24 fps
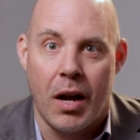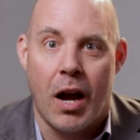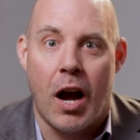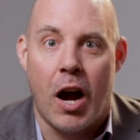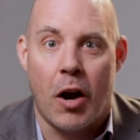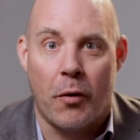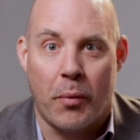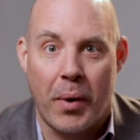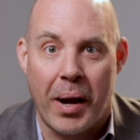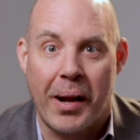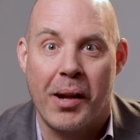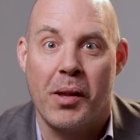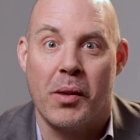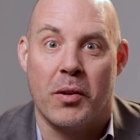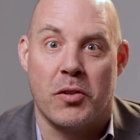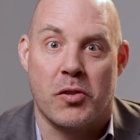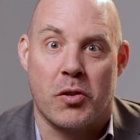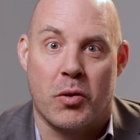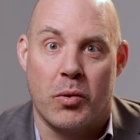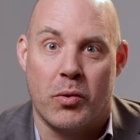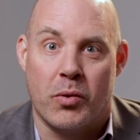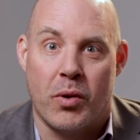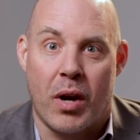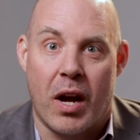a regular
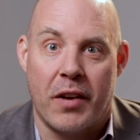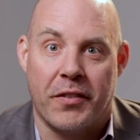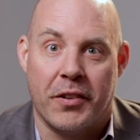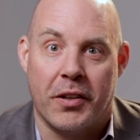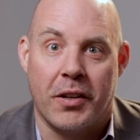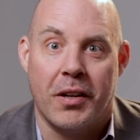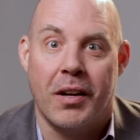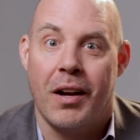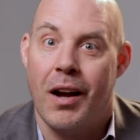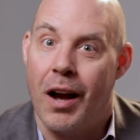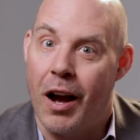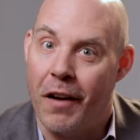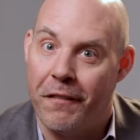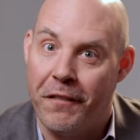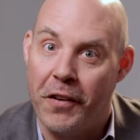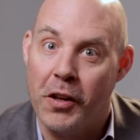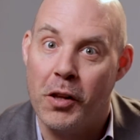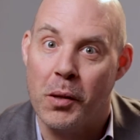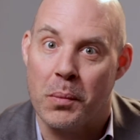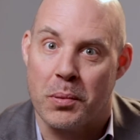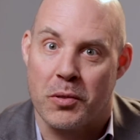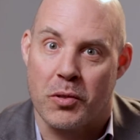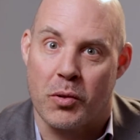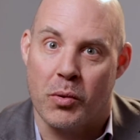screwdriver, a
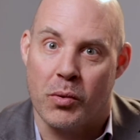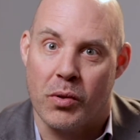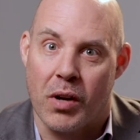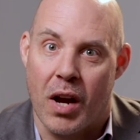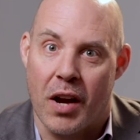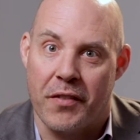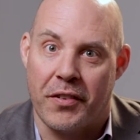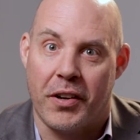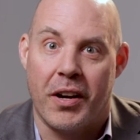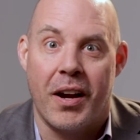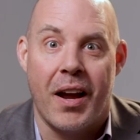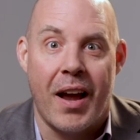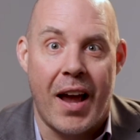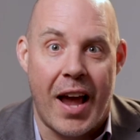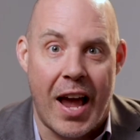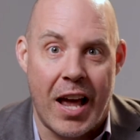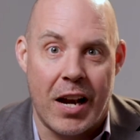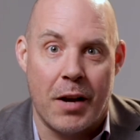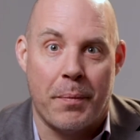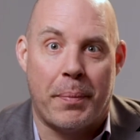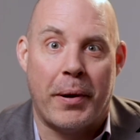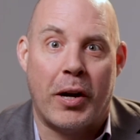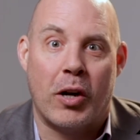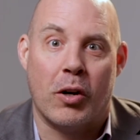Phillips screwdriver, and
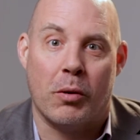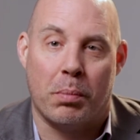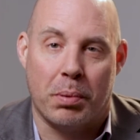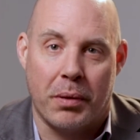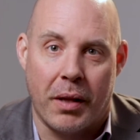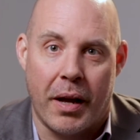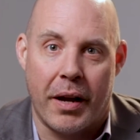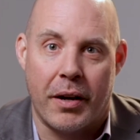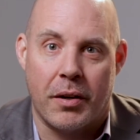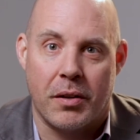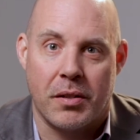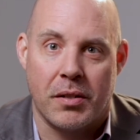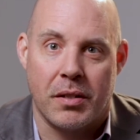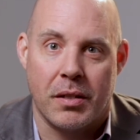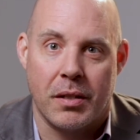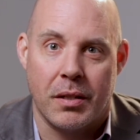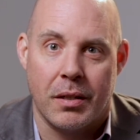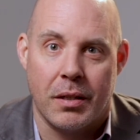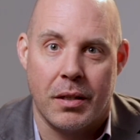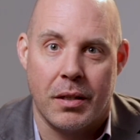a pair of pliers.